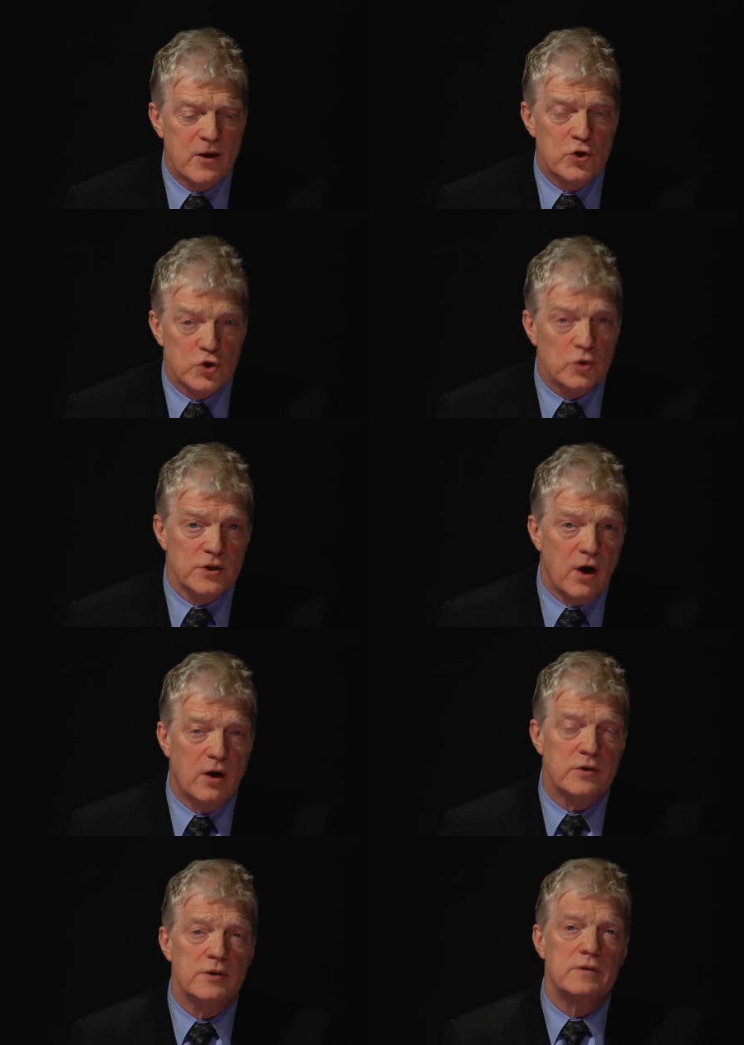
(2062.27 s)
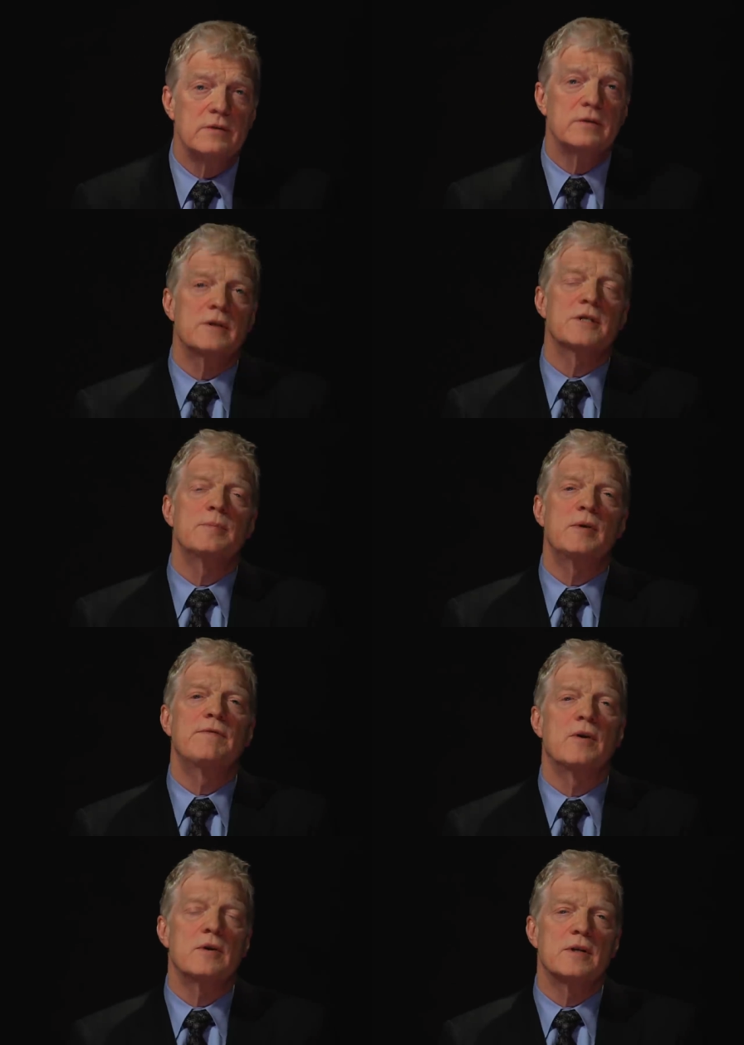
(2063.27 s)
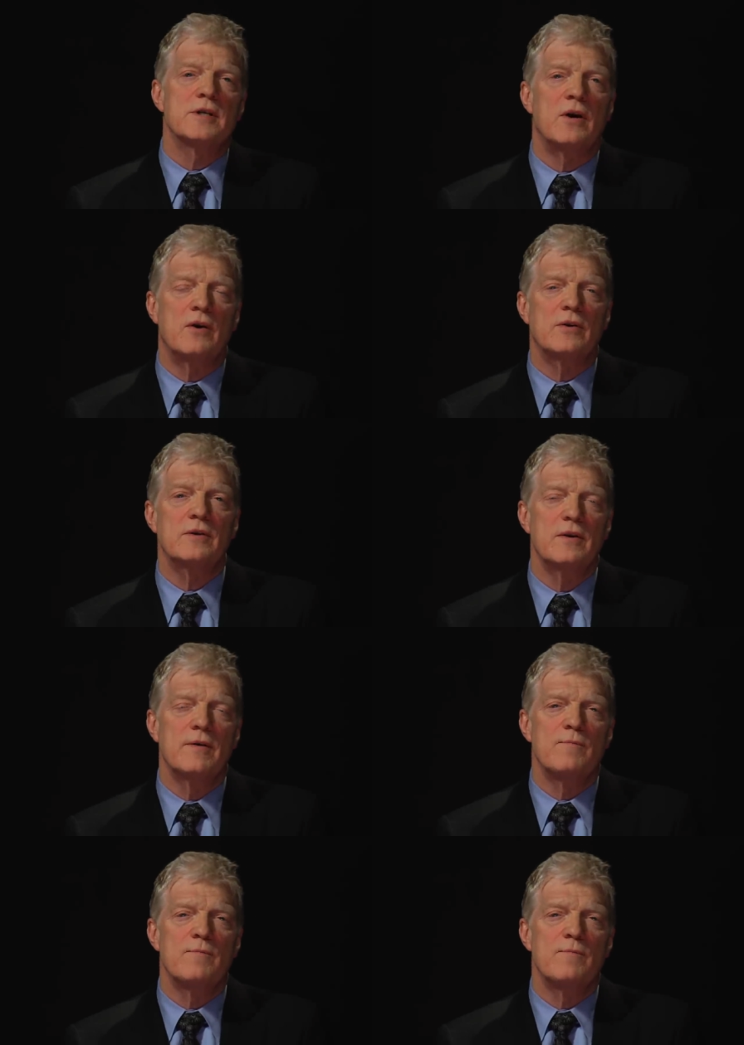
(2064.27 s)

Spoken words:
should not simply focus on